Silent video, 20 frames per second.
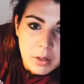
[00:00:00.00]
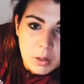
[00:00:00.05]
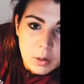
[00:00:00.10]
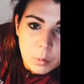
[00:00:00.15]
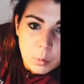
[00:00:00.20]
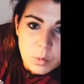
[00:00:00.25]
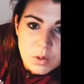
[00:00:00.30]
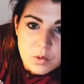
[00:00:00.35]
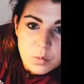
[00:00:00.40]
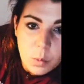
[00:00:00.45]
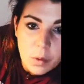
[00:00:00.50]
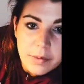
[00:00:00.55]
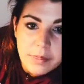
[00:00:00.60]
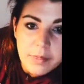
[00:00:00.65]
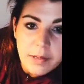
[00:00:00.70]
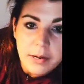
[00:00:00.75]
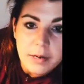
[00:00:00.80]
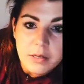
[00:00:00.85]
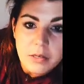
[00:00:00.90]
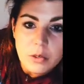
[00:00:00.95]
was one
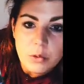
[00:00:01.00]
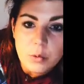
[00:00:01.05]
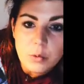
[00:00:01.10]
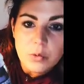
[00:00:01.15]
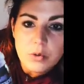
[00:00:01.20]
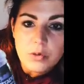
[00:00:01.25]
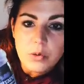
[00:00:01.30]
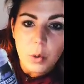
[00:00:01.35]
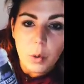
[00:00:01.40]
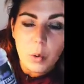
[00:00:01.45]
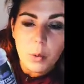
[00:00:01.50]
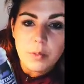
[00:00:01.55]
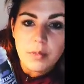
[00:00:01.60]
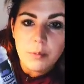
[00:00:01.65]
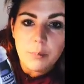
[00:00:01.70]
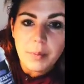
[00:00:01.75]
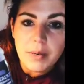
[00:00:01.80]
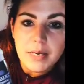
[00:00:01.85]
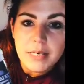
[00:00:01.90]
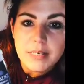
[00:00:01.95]
that I used on the
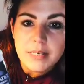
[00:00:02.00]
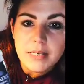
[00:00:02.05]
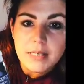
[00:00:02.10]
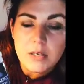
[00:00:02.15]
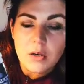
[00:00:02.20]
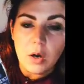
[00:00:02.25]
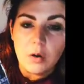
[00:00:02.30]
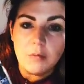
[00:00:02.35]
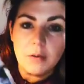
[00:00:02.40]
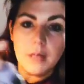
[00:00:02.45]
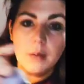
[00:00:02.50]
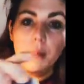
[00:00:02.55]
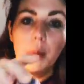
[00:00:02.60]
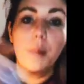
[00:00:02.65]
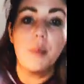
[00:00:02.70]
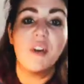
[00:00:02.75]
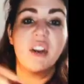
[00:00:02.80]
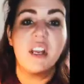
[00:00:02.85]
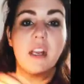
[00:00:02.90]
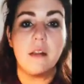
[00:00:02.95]
bases of like my
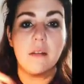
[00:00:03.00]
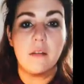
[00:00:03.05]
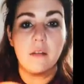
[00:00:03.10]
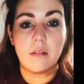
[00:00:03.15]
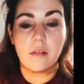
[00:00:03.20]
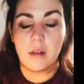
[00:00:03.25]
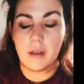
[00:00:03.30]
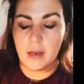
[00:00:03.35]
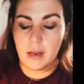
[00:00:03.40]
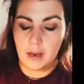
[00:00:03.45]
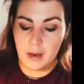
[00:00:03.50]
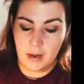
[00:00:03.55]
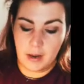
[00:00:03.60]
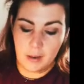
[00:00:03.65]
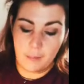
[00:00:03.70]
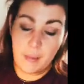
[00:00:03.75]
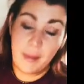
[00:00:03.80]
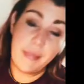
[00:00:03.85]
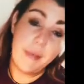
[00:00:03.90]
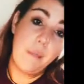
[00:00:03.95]
Marines
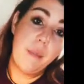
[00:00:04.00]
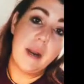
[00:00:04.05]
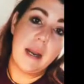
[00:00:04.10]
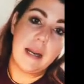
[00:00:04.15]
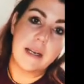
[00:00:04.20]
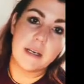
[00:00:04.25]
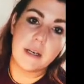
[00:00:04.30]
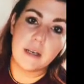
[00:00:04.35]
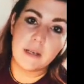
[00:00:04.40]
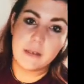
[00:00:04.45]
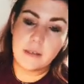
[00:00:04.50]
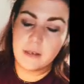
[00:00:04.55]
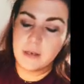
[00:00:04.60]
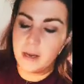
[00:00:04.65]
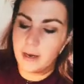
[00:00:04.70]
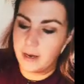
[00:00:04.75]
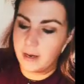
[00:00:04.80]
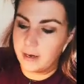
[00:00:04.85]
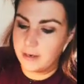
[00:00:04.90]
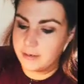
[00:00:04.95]
and the Predator,
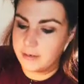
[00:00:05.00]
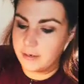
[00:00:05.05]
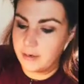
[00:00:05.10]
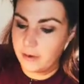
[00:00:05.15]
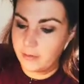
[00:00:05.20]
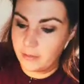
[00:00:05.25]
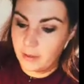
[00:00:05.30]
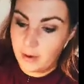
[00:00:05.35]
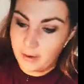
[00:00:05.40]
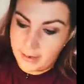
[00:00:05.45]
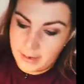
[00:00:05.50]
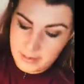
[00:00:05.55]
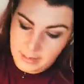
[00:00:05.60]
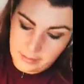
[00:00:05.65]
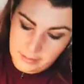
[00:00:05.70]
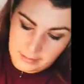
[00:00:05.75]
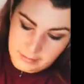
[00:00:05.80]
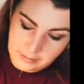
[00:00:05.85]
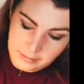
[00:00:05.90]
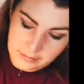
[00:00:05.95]
that kind of
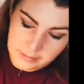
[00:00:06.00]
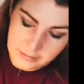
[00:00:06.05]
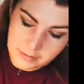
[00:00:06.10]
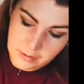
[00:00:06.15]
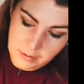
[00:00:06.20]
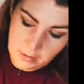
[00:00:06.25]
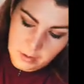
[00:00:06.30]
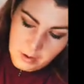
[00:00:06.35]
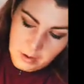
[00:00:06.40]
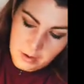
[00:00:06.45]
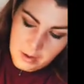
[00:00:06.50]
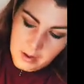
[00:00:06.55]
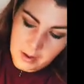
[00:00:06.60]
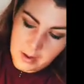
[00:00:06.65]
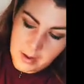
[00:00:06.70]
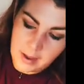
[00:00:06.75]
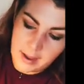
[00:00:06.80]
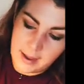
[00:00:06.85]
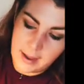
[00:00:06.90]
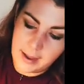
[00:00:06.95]
things.
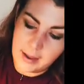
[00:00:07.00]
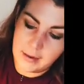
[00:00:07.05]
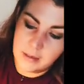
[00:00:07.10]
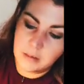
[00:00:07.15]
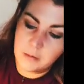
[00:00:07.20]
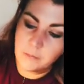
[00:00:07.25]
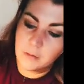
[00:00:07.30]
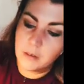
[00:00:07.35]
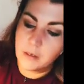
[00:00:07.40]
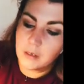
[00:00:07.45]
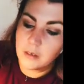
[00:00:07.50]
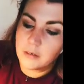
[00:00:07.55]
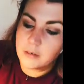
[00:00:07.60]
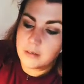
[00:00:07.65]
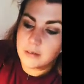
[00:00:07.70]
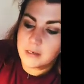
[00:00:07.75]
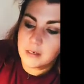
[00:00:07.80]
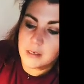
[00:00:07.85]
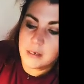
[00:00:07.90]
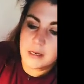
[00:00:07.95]
And if you can
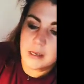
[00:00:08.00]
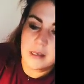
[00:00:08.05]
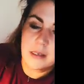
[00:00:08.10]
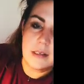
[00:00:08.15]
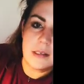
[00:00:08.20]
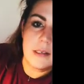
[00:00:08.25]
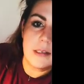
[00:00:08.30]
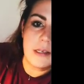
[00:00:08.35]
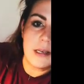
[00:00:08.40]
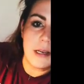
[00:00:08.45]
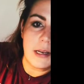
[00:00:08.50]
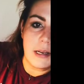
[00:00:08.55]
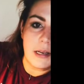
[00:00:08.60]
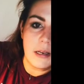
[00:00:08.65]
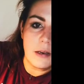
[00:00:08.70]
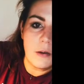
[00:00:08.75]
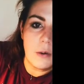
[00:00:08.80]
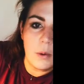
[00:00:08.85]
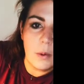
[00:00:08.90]
see inside,